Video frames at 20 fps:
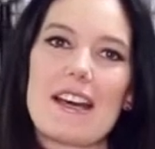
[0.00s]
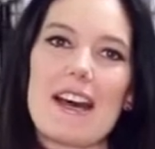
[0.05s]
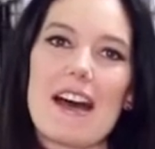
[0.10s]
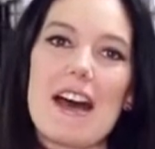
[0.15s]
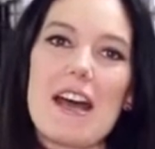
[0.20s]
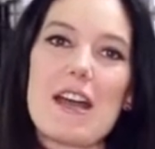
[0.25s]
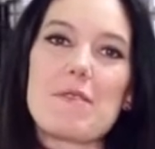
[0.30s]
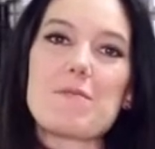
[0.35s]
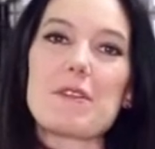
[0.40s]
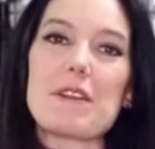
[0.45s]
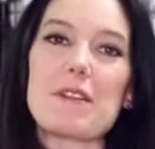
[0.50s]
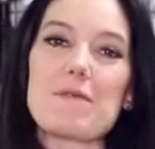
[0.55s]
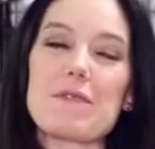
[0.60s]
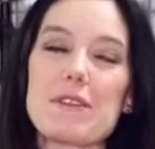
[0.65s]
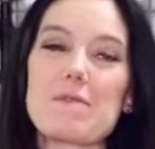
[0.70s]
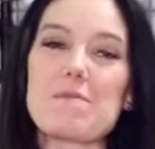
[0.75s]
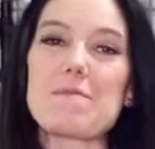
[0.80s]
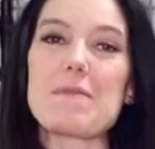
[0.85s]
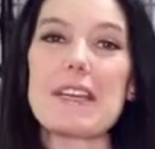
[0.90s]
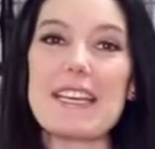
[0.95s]
I'm one of
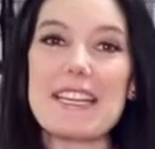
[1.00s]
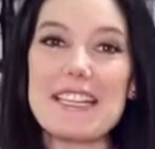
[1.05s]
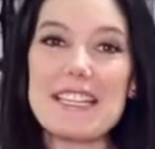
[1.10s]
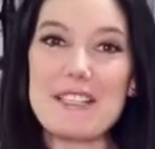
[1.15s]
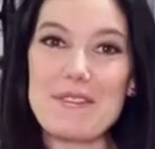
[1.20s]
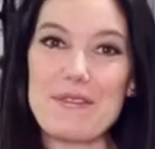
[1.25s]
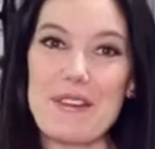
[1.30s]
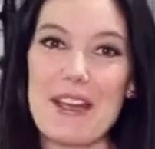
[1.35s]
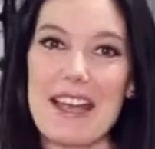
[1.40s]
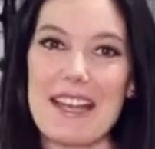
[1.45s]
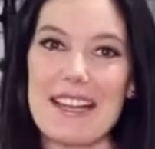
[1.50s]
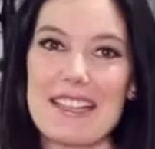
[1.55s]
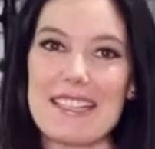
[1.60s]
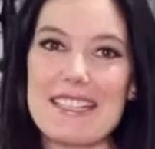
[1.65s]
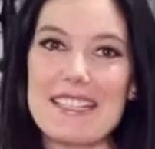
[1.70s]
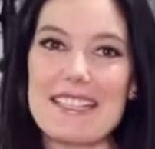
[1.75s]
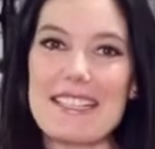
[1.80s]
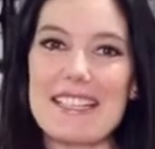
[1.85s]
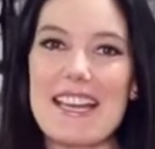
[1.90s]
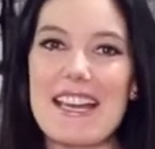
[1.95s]
your biggest
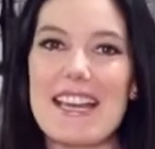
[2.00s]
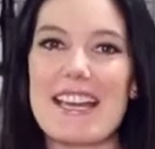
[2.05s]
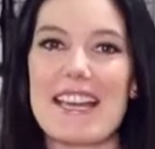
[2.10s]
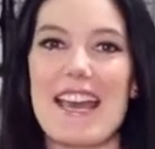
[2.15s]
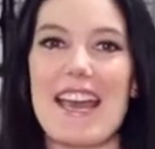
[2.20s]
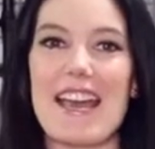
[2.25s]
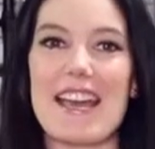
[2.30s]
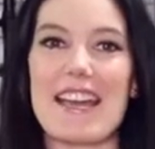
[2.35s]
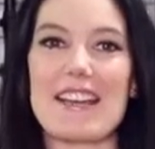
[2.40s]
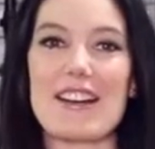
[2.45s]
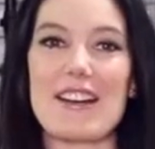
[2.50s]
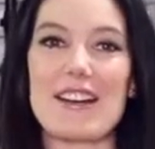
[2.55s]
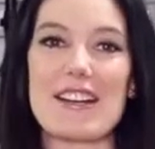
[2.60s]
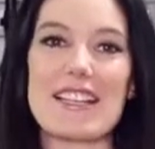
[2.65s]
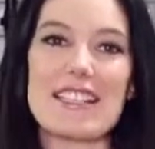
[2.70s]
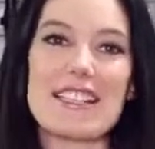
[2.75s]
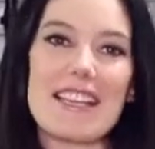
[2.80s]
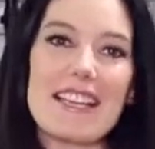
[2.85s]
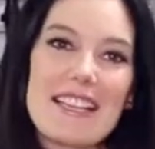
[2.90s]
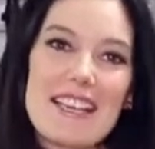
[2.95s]
fans, and on
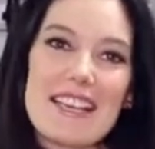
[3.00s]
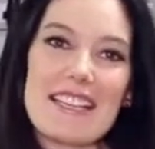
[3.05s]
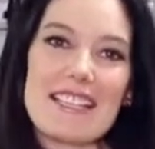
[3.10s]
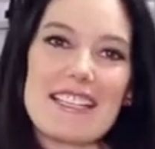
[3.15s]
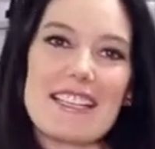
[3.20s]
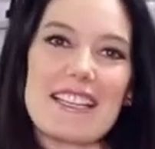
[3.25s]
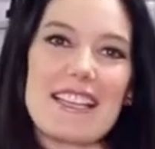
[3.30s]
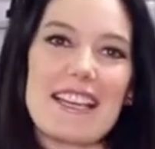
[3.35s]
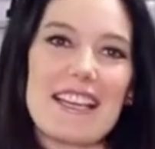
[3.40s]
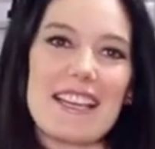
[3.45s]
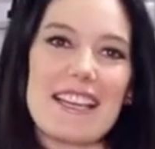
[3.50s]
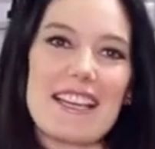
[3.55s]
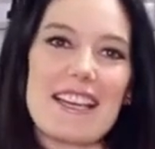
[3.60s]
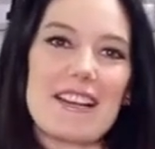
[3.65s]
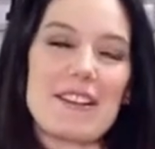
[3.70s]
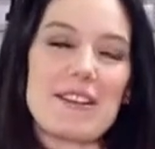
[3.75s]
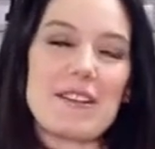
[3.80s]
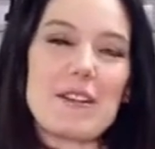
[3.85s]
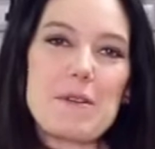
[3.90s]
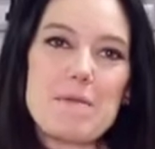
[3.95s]
a day like today,
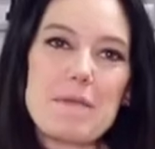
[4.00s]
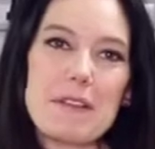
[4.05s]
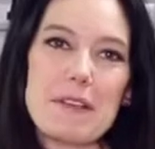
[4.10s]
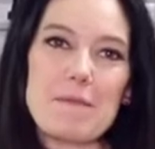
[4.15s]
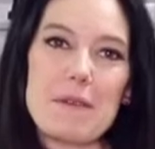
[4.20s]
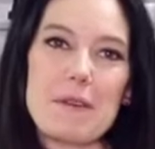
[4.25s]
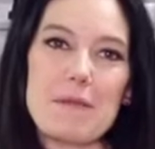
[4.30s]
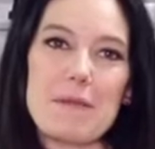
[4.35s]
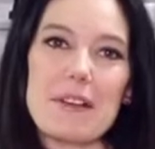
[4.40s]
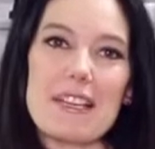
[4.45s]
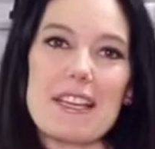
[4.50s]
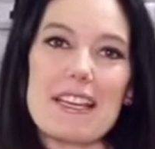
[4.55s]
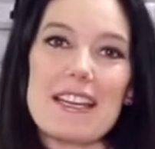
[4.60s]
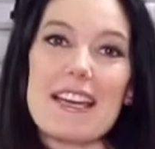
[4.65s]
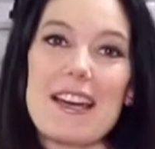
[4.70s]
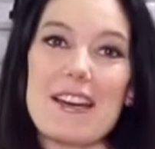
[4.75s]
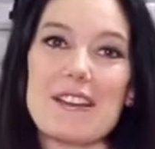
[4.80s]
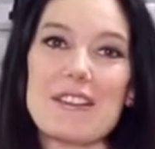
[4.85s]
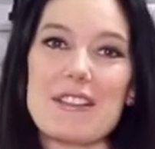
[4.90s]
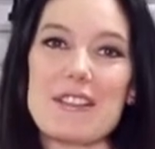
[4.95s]
I'd normally be working
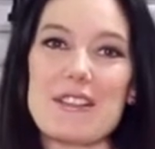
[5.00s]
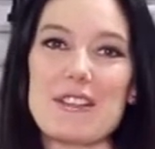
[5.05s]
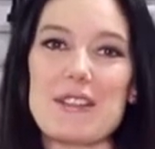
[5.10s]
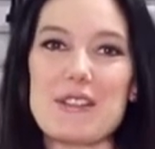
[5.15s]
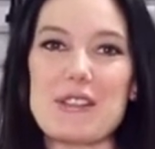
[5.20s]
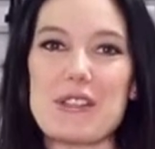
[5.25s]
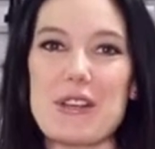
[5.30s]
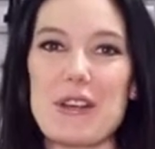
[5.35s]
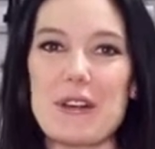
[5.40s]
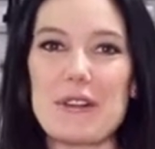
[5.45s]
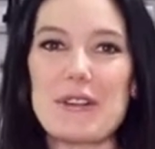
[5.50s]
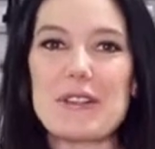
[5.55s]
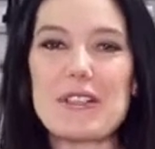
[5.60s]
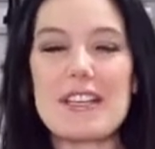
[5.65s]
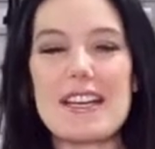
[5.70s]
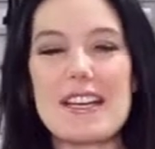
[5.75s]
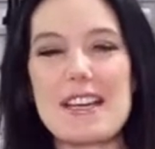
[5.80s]
out to your show,